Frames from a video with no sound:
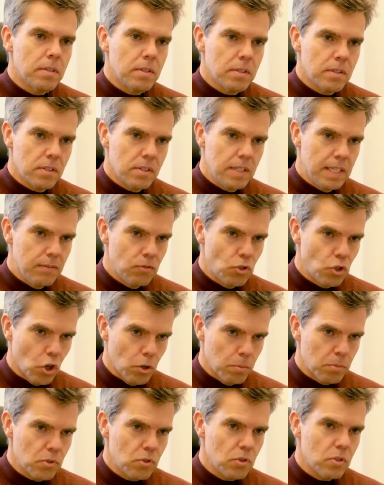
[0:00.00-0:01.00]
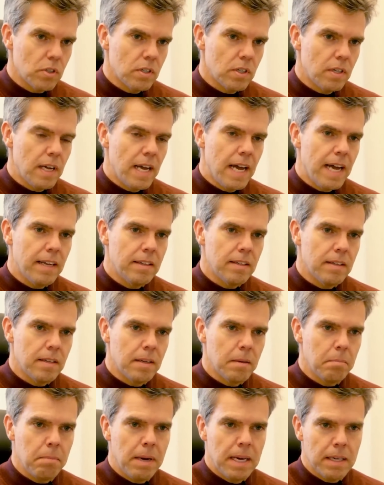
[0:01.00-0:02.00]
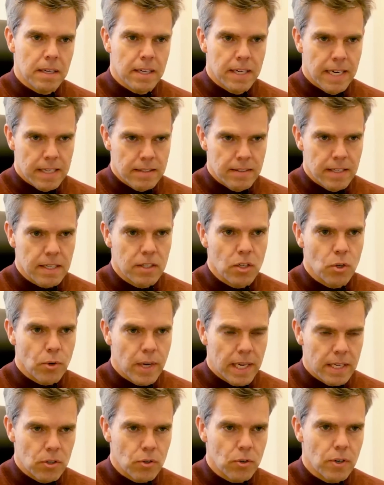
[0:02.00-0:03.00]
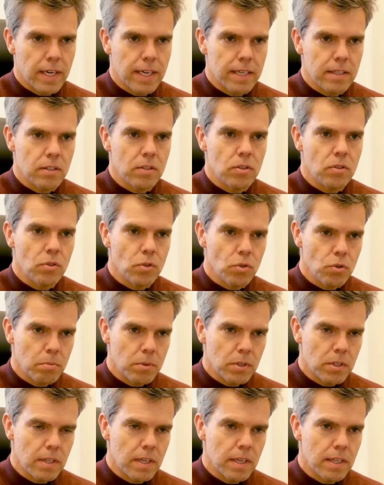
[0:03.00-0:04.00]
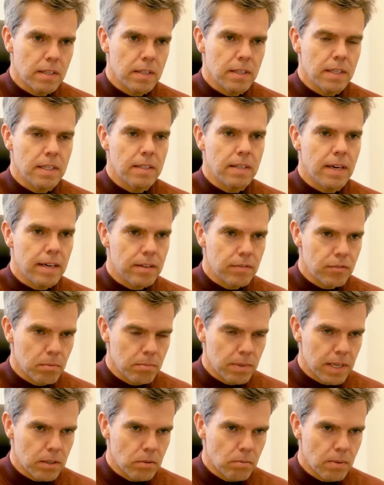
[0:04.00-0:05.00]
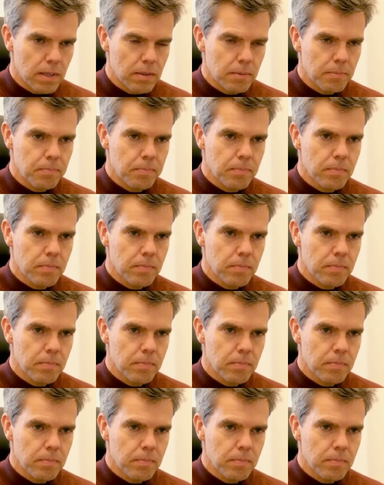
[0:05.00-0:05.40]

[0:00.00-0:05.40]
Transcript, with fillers: Steve Jobs uh, had a pancreatic neuroendocrine tumor, and he died from that one.